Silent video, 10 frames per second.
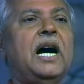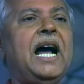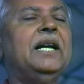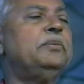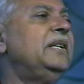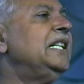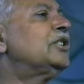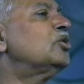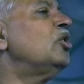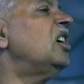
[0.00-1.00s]
I feel
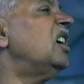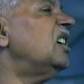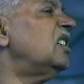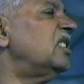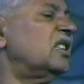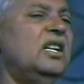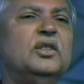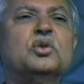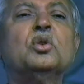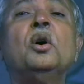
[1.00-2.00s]
so hurt,
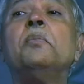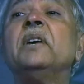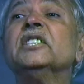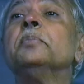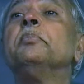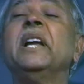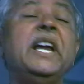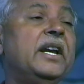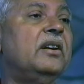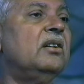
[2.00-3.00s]
so much
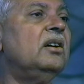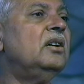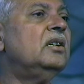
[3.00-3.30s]
pain.